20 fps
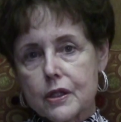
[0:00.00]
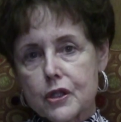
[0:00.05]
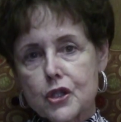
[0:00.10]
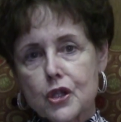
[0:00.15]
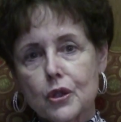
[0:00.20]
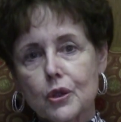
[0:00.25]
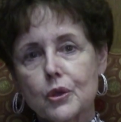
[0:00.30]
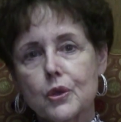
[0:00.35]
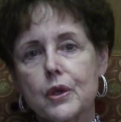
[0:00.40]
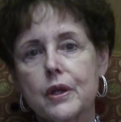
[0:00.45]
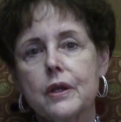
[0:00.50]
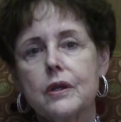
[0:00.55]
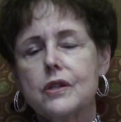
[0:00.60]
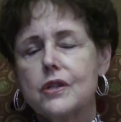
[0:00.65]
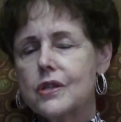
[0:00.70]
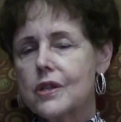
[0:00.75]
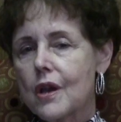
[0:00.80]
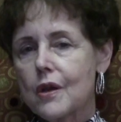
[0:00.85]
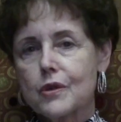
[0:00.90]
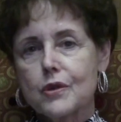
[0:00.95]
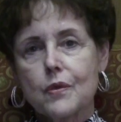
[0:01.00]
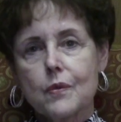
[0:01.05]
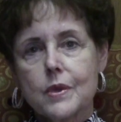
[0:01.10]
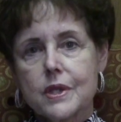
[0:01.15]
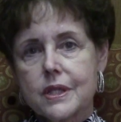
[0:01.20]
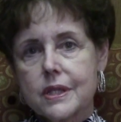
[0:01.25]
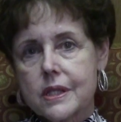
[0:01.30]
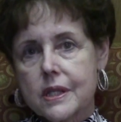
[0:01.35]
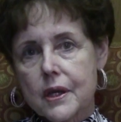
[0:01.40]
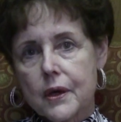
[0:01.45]
children so
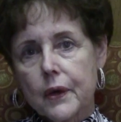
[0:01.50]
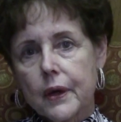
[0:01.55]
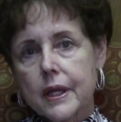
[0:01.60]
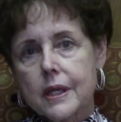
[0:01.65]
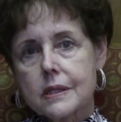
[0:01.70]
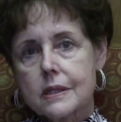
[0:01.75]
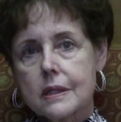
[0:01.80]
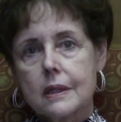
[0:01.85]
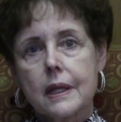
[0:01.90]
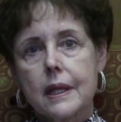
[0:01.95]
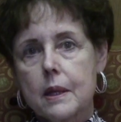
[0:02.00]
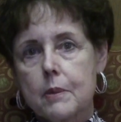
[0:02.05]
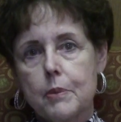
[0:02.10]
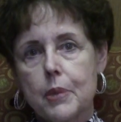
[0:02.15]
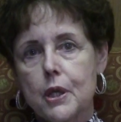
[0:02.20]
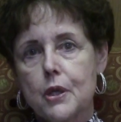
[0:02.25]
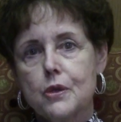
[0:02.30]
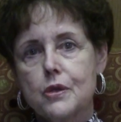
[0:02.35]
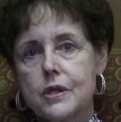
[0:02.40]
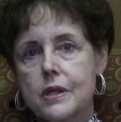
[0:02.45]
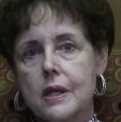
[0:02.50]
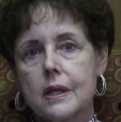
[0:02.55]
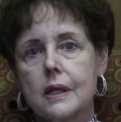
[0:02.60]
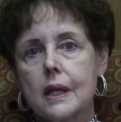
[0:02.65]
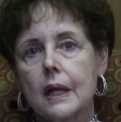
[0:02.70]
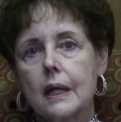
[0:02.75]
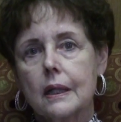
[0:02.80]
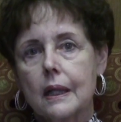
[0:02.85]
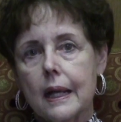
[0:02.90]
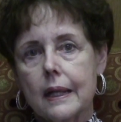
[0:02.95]
seriously abused and
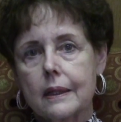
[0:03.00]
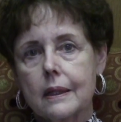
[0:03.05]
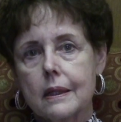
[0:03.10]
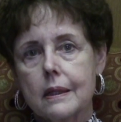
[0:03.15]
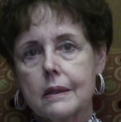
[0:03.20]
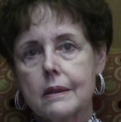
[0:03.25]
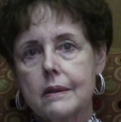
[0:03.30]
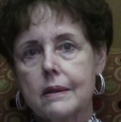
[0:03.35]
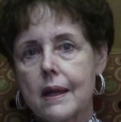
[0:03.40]
neglected